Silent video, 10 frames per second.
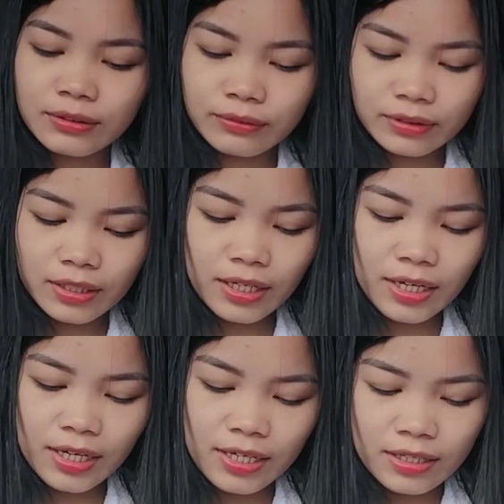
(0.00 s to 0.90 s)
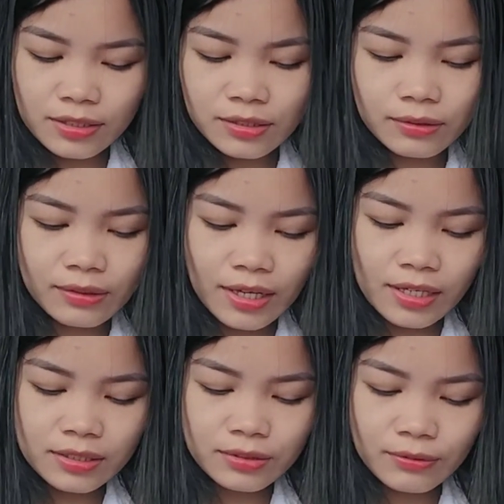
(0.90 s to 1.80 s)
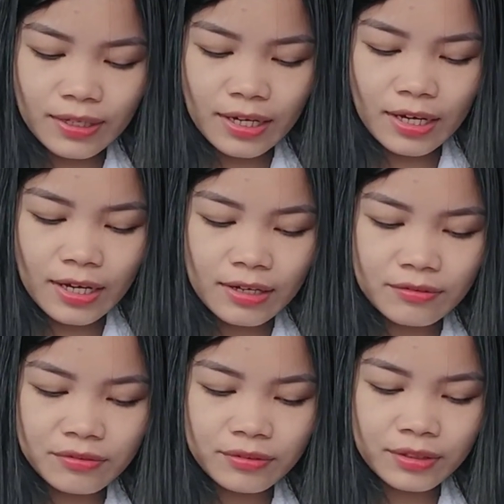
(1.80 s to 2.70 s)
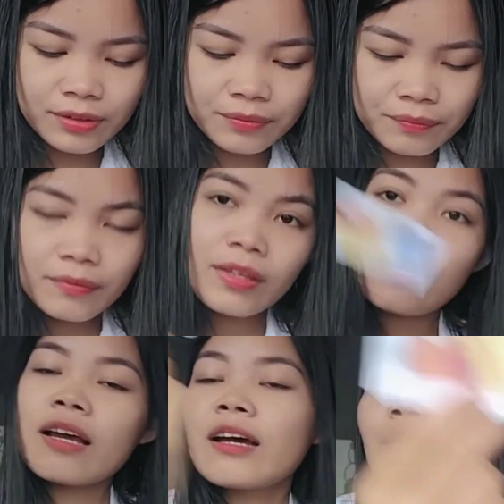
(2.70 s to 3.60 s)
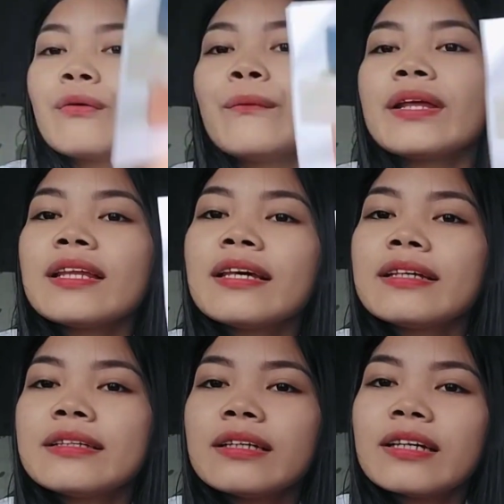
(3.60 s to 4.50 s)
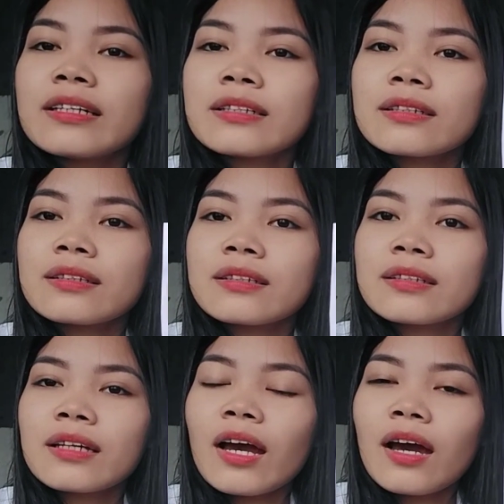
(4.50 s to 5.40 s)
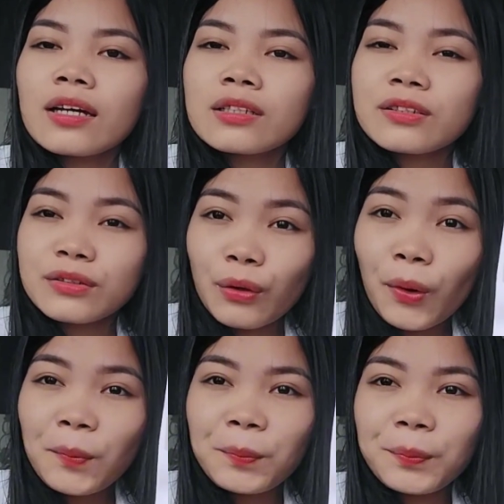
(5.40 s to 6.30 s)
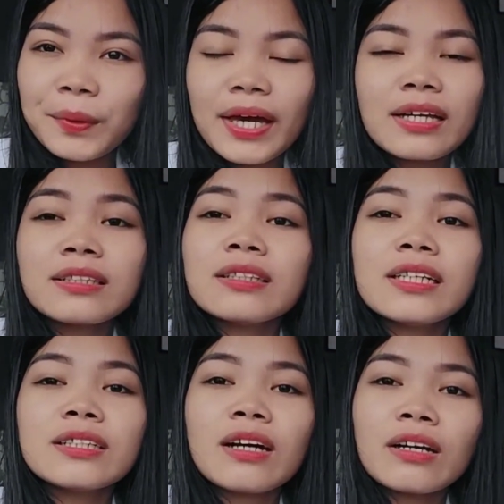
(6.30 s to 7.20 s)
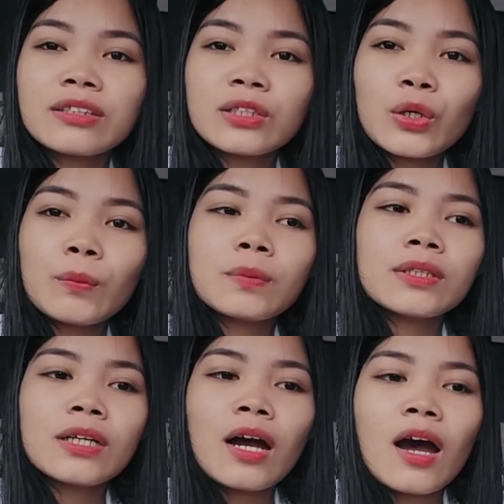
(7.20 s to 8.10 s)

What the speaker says: Okay, so next we have, what is this? Soap. Yes, these are soaps.